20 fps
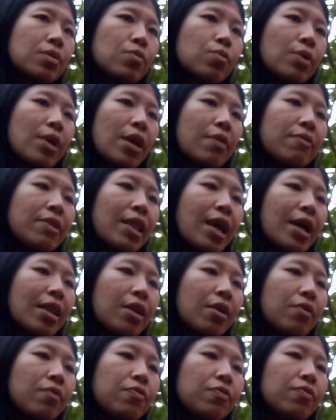we have a
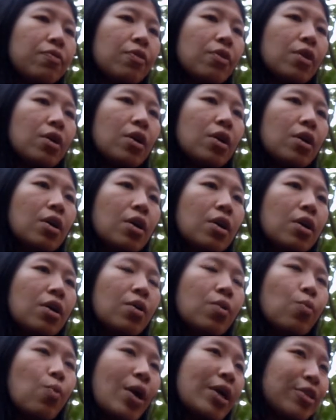lot of
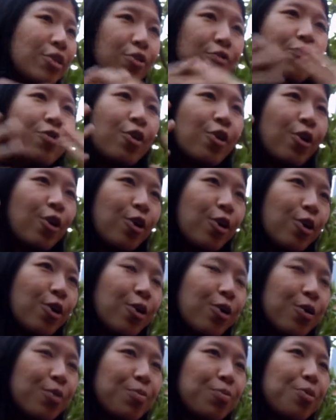wonderful
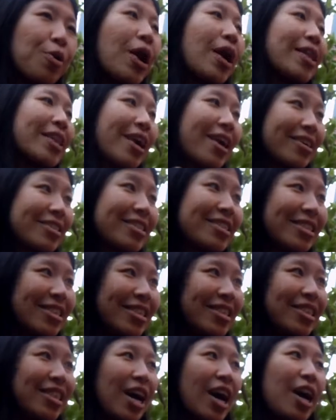product
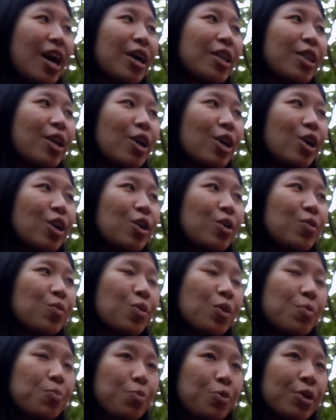that
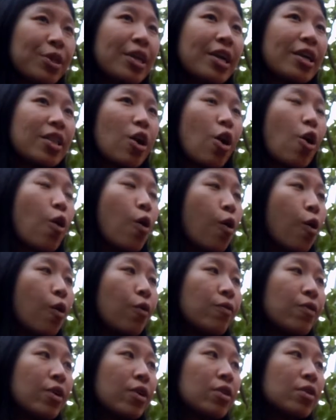we bring it all
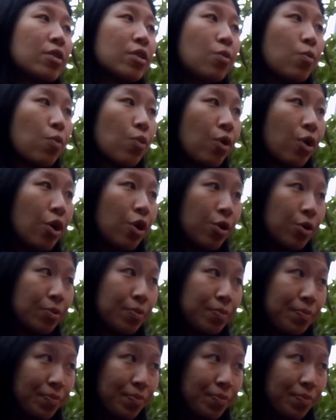over the world,